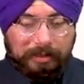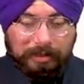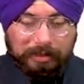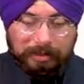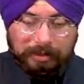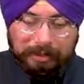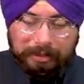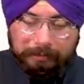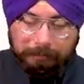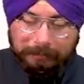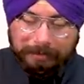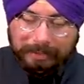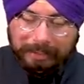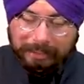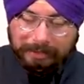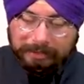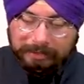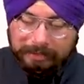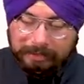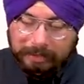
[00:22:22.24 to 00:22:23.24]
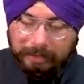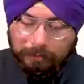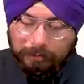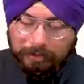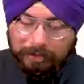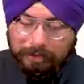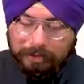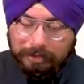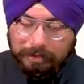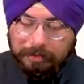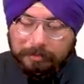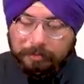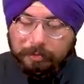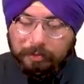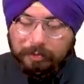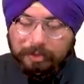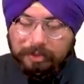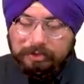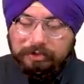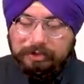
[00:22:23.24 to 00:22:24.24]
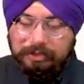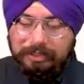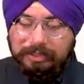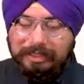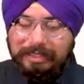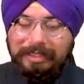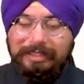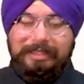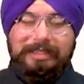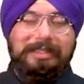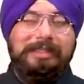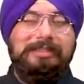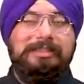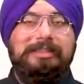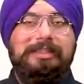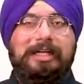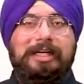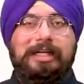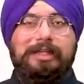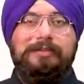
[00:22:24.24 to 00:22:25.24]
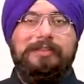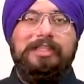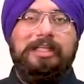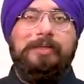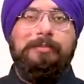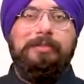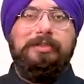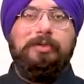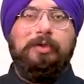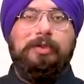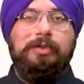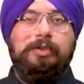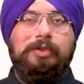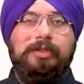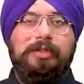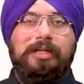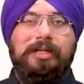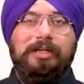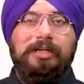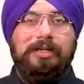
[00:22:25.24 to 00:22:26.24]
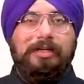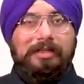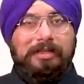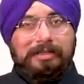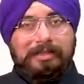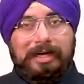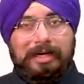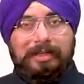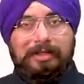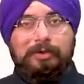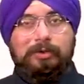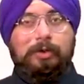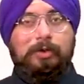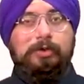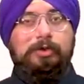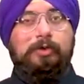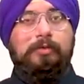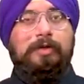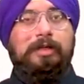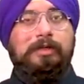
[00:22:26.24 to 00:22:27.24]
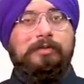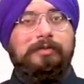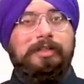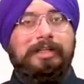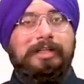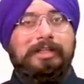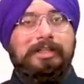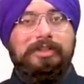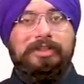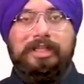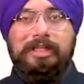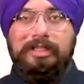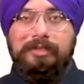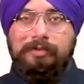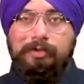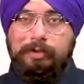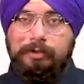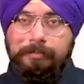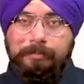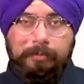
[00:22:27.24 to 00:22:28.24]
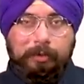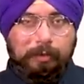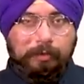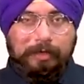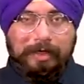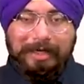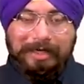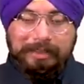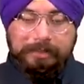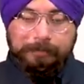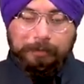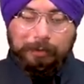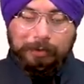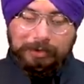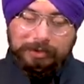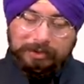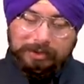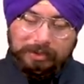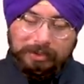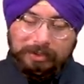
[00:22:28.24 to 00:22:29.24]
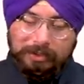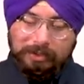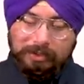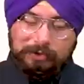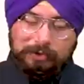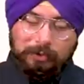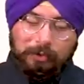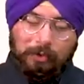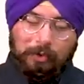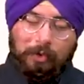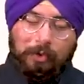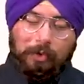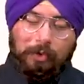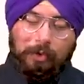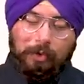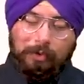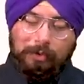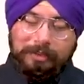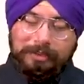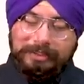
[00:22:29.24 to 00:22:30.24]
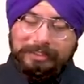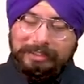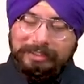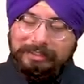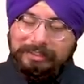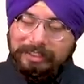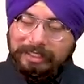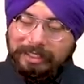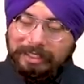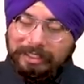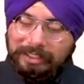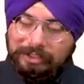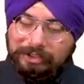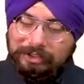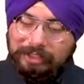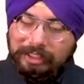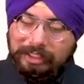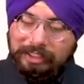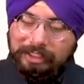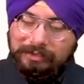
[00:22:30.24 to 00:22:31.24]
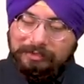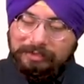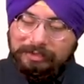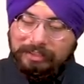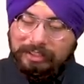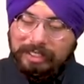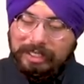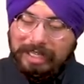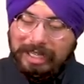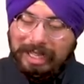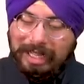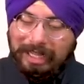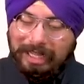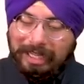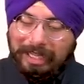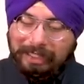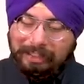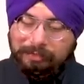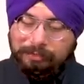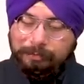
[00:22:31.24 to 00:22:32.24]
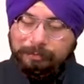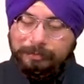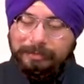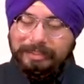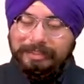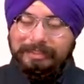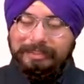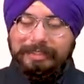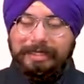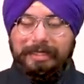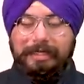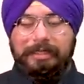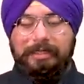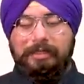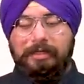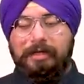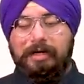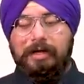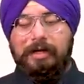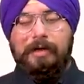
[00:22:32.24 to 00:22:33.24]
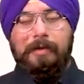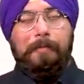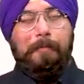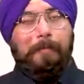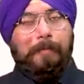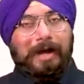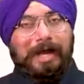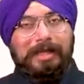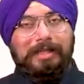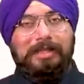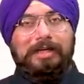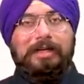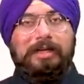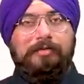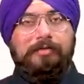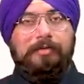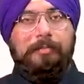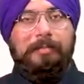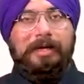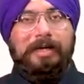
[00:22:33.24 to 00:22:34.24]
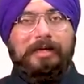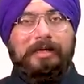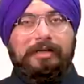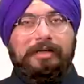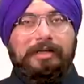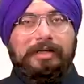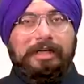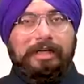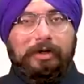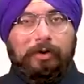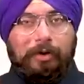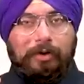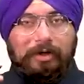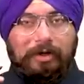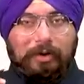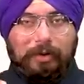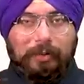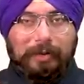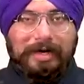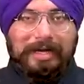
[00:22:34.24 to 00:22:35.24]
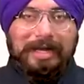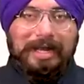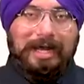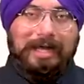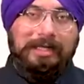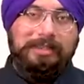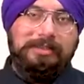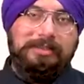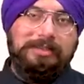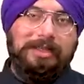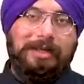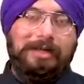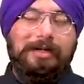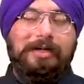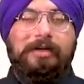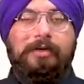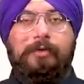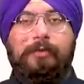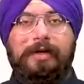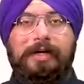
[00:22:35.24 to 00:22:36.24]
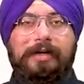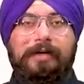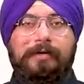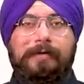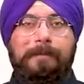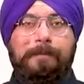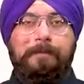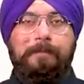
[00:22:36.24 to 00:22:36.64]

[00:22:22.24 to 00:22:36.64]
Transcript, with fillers: uh, let me write it down Production linked incentive scheme is also there. That is also one of the initiative to improve our exports. So all these initiatives have been taken by the government in order to enhance our trade.